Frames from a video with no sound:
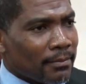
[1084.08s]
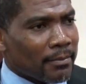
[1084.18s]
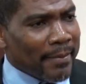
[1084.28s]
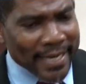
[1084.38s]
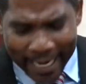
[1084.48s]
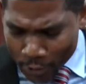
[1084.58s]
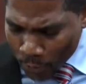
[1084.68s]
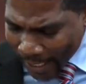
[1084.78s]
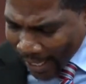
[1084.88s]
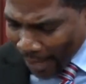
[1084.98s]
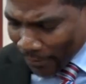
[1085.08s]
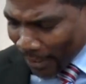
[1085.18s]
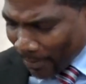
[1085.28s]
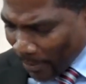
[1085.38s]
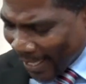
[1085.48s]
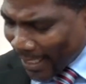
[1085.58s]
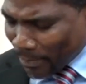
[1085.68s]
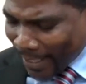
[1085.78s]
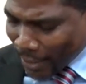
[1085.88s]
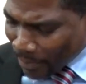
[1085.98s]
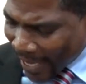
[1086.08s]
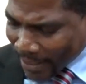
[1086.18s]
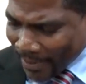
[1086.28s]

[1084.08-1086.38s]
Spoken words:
Maybe next week after the bill, when this bill is passed,